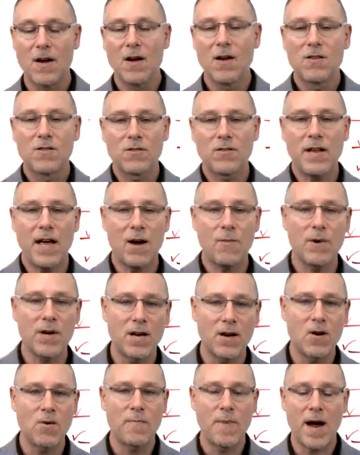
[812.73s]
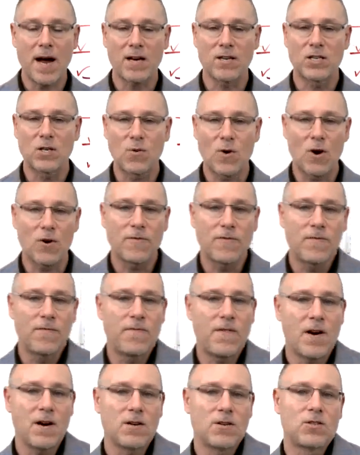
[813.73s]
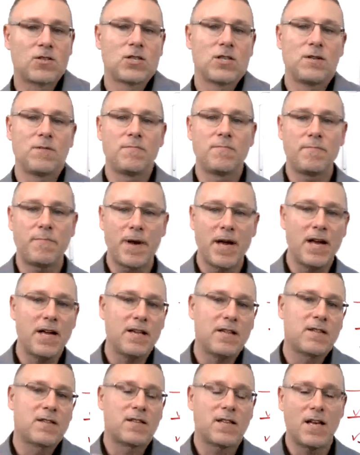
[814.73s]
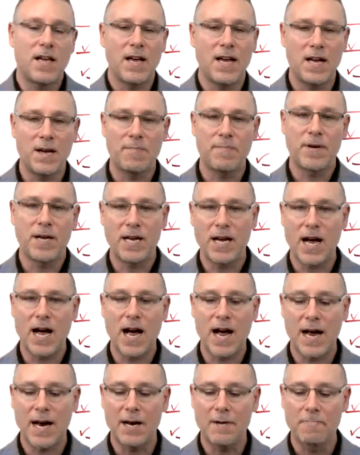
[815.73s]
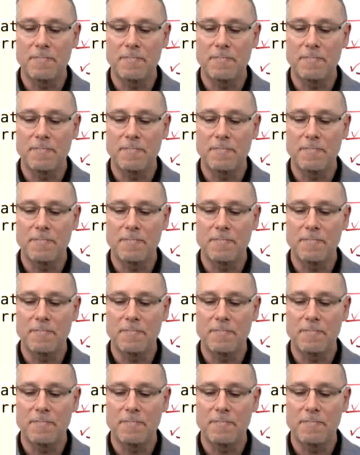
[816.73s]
So now we can go back to our function-based API.